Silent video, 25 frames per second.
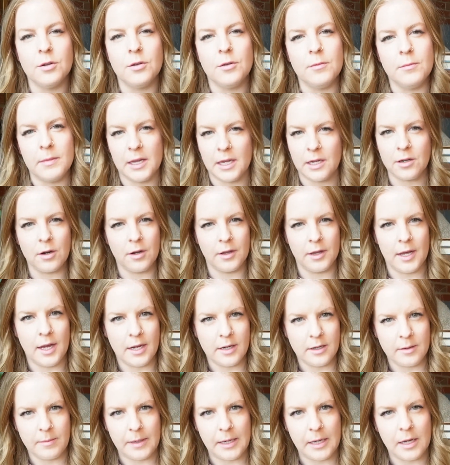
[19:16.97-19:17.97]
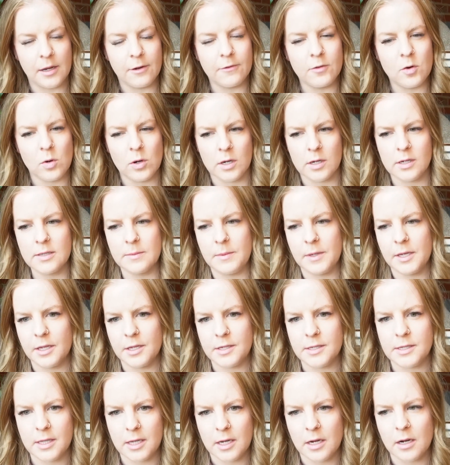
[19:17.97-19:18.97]
whom they call the enemy, of course,
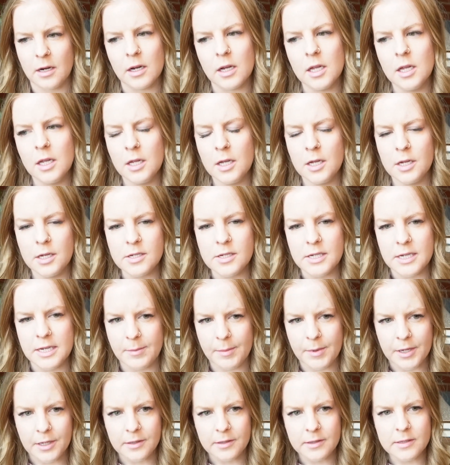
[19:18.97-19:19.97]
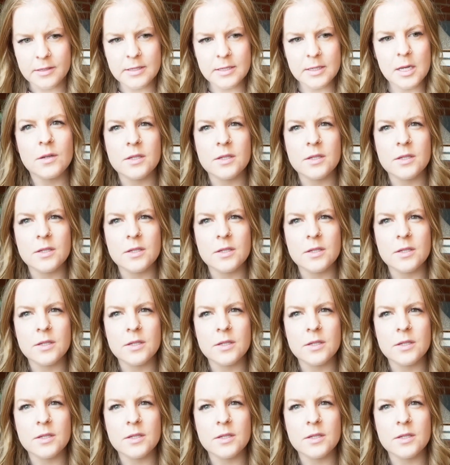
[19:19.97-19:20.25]
because they're demons.